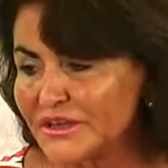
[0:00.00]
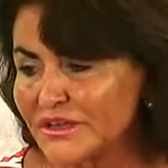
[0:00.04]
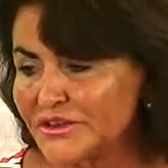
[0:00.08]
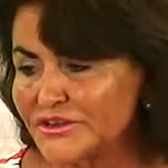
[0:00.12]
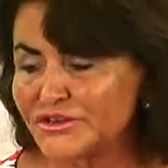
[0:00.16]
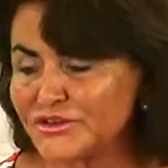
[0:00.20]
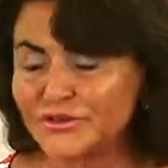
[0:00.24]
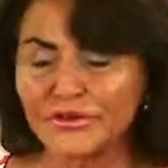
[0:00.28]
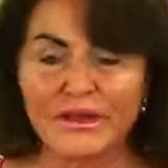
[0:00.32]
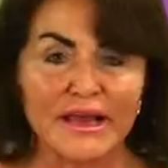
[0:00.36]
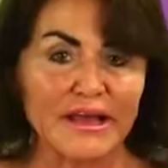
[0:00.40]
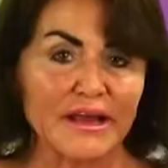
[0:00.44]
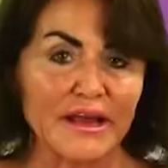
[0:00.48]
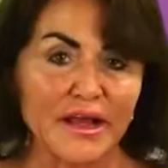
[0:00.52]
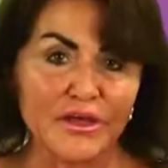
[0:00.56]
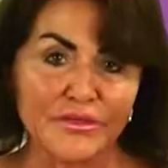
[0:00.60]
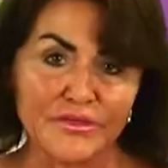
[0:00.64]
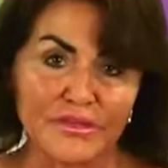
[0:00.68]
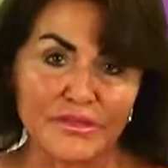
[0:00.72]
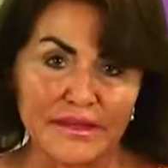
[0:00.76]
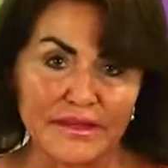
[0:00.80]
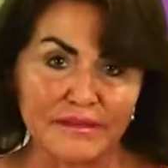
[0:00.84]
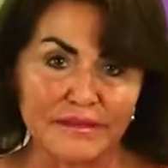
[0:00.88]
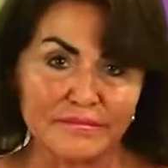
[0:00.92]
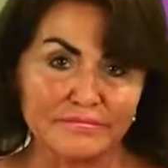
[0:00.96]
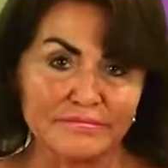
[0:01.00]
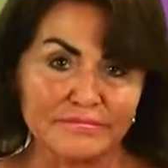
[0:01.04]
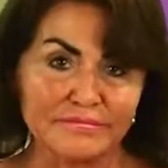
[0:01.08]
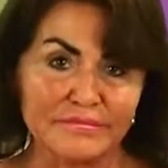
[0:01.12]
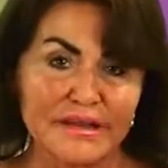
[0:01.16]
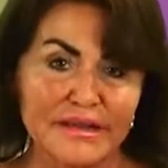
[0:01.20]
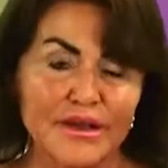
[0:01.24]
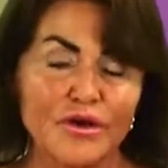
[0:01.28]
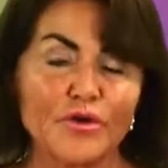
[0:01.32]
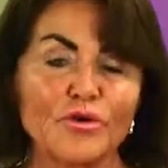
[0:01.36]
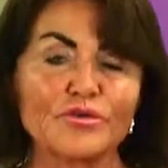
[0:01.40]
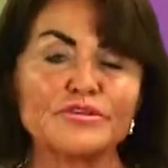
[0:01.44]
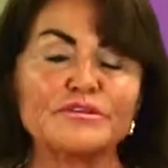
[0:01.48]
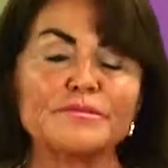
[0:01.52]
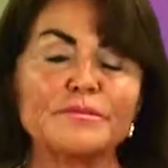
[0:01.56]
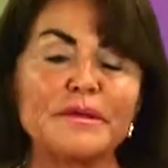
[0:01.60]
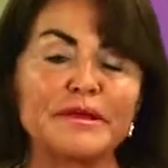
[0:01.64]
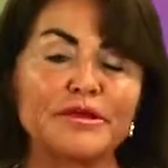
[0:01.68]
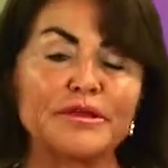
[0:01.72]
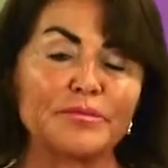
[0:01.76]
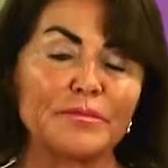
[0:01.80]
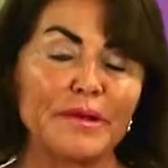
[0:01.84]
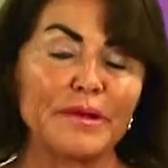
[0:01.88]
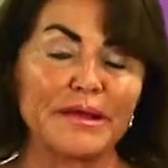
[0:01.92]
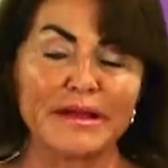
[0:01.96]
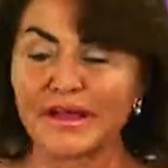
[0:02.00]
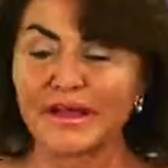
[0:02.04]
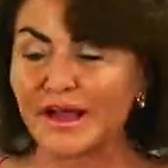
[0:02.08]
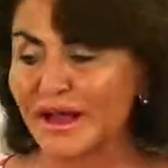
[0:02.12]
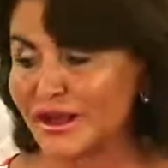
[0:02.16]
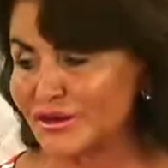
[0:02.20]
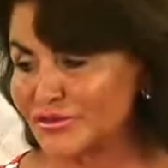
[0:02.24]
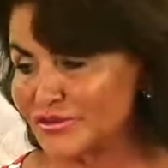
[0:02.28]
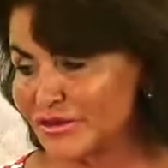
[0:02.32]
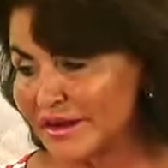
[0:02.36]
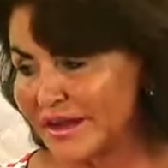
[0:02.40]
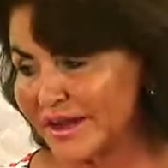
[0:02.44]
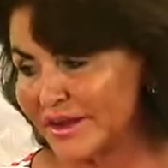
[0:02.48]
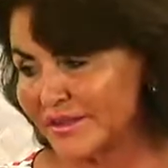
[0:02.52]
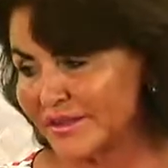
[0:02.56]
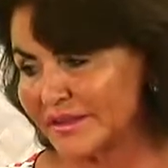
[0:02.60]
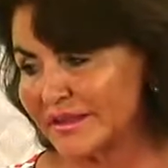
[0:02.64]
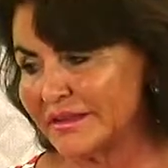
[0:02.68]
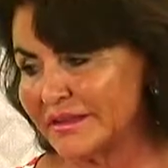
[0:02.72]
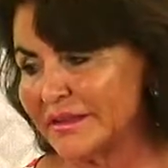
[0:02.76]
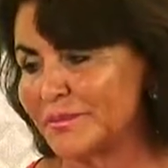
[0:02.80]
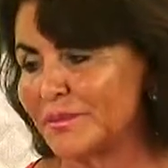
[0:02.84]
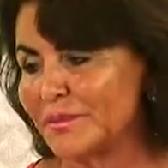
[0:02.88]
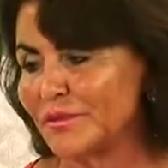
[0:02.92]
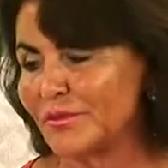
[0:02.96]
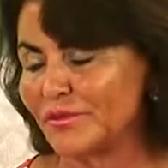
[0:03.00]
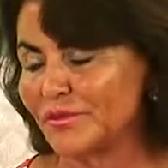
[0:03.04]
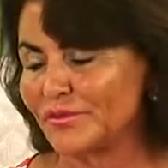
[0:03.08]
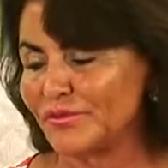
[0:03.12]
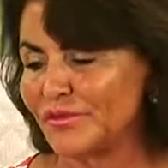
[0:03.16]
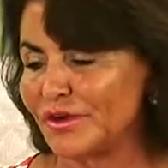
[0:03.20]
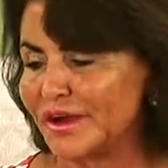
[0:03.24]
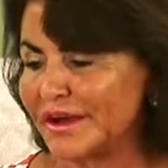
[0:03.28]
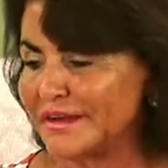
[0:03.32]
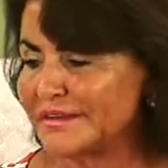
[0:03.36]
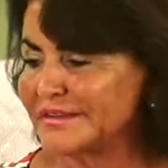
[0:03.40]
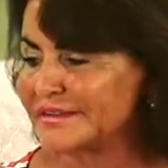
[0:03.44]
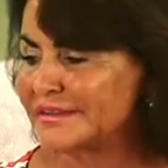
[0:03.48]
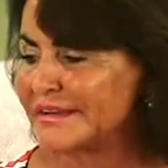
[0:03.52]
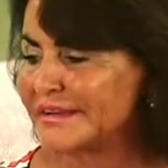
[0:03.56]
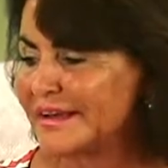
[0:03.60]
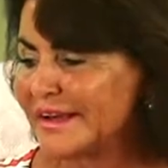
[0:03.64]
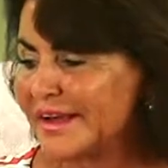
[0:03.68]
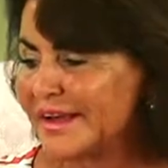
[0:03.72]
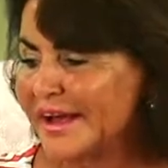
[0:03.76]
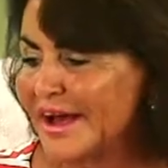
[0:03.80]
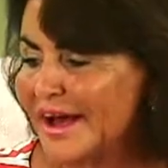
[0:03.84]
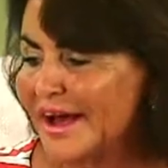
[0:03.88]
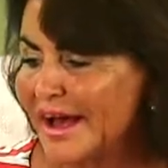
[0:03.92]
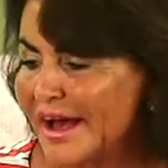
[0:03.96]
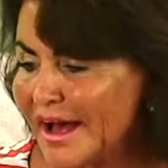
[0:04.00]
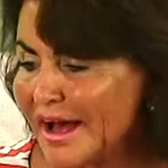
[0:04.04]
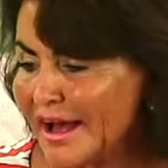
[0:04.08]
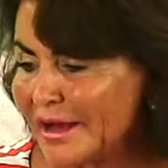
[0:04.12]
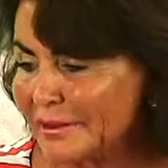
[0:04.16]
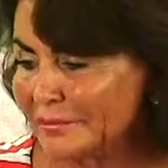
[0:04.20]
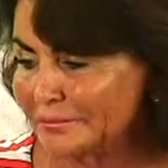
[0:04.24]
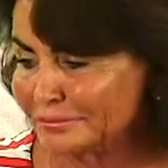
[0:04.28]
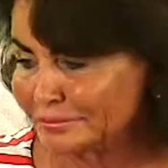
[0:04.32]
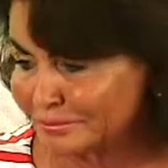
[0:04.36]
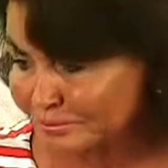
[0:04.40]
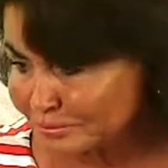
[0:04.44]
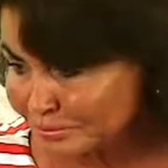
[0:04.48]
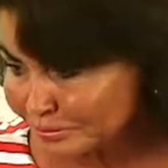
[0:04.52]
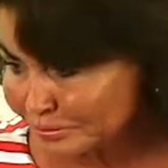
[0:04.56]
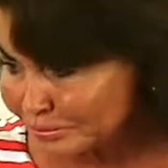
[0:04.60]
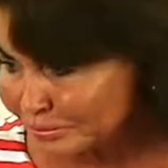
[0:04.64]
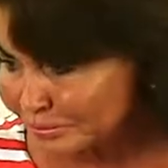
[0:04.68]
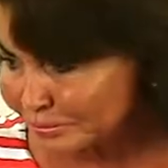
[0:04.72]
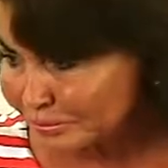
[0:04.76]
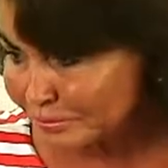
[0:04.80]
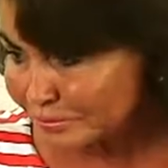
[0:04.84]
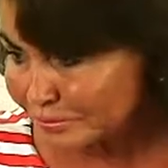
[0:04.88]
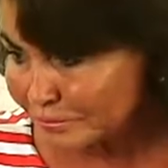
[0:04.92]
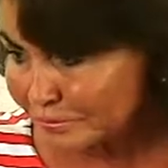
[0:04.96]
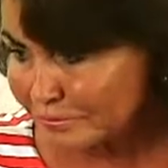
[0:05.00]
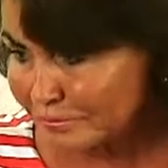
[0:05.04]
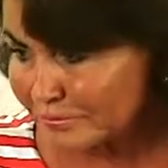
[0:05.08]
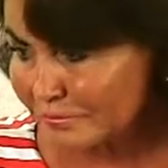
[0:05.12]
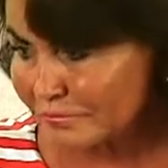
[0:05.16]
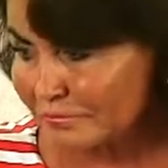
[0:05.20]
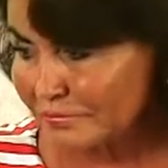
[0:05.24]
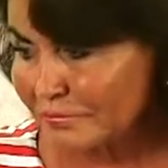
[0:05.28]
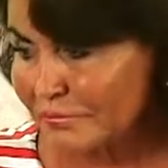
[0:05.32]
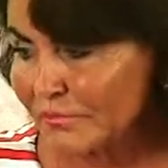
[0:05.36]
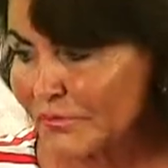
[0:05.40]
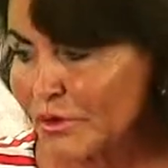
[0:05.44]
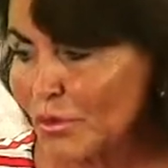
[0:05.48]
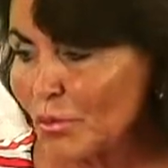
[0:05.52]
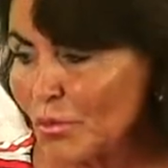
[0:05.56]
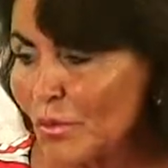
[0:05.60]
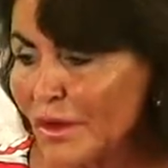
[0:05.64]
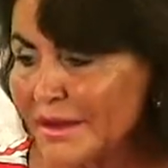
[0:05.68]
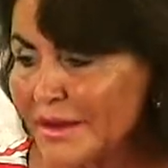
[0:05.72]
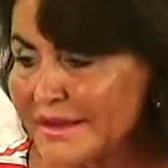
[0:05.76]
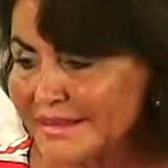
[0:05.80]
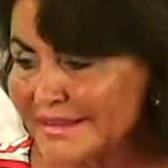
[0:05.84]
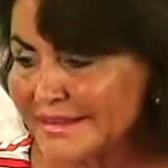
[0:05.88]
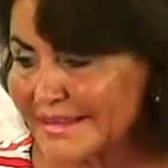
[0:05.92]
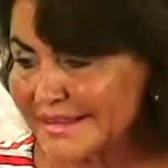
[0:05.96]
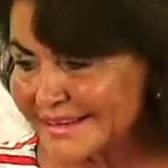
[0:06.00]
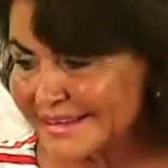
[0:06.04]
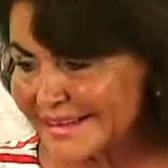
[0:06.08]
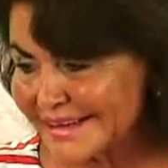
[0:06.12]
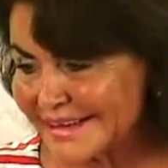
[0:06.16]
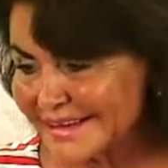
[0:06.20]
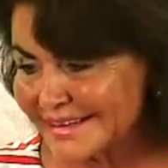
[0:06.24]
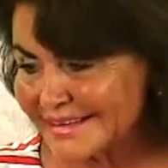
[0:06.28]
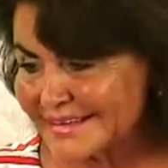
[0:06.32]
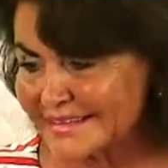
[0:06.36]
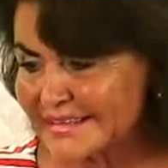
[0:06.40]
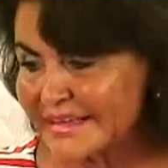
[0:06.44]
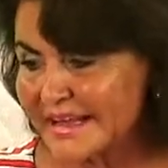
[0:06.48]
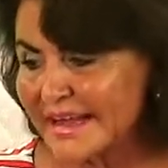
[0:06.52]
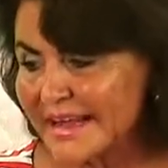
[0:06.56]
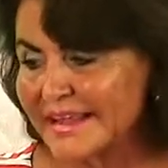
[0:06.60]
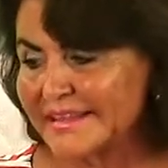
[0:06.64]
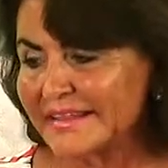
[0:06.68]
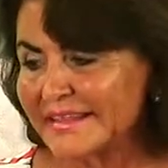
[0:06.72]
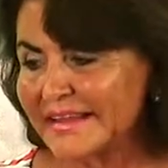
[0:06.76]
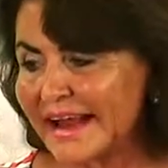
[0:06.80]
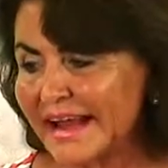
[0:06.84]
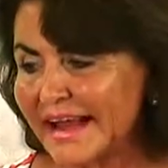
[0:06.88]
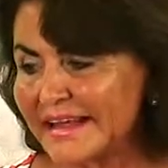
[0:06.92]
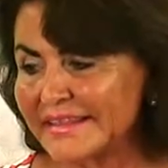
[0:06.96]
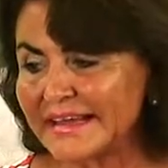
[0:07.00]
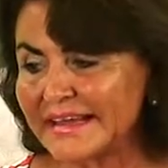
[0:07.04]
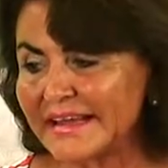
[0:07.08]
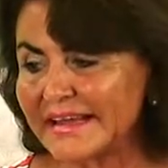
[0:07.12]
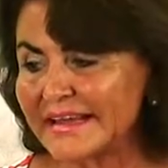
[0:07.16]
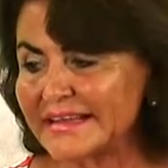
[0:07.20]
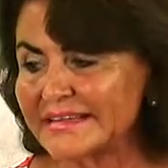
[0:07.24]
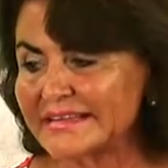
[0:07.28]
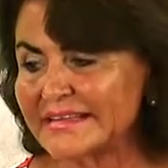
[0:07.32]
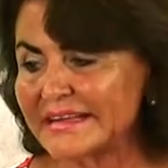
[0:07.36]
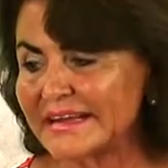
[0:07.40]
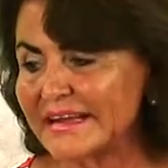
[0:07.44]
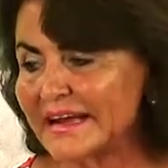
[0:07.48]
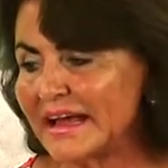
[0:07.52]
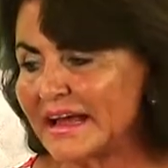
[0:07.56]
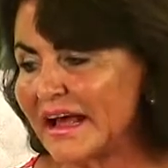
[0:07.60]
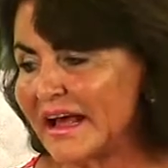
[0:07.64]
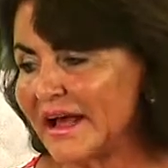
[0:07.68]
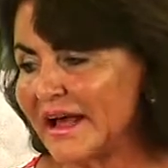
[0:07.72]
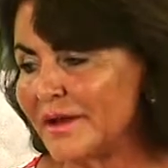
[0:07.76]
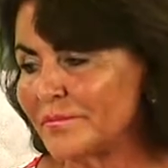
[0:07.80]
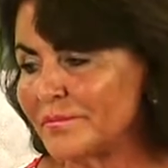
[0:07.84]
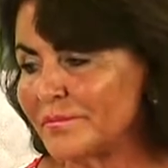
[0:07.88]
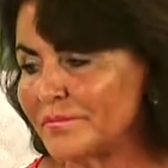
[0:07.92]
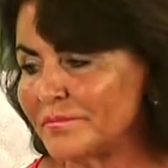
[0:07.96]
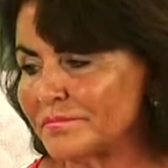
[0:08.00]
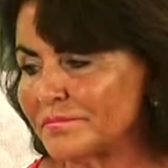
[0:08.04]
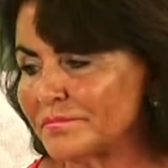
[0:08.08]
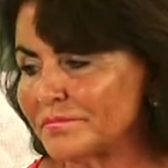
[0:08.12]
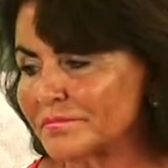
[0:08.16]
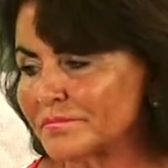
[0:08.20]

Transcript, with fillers: to get healthy or to make your mitochondria healthy. Let me rephrase. Um, one of the things that I think is an um,